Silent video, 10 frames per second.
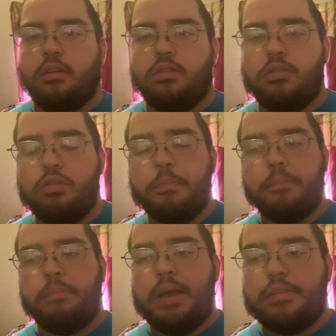you
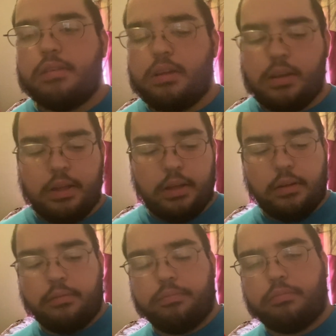basically
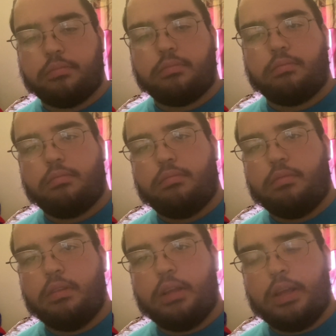
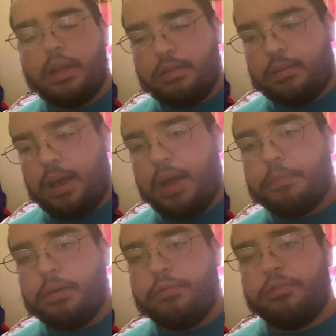can tap
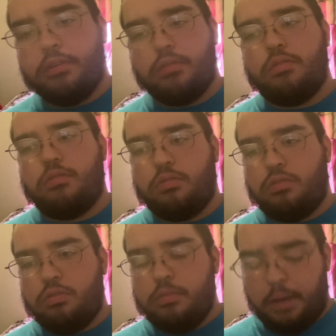it for
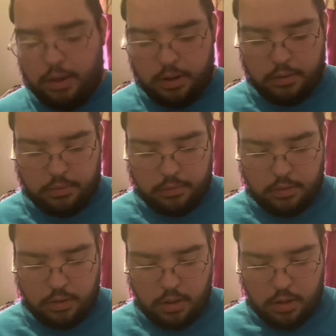two mana.
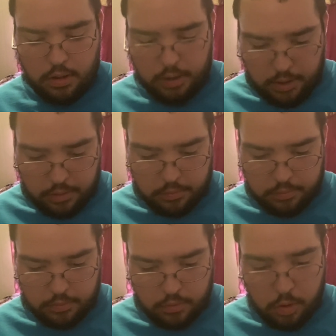Now,
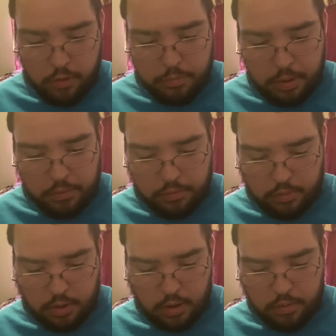one of my
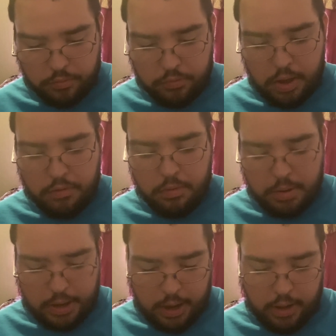favorite
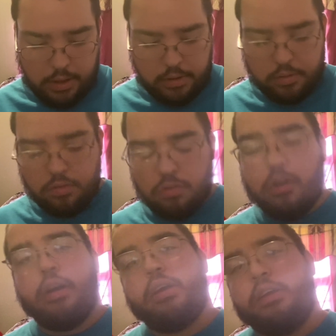mechanics is
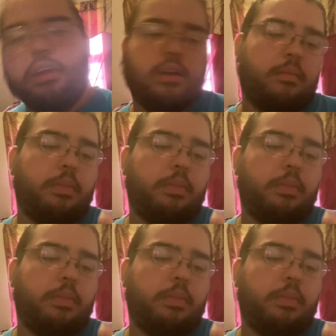scrying.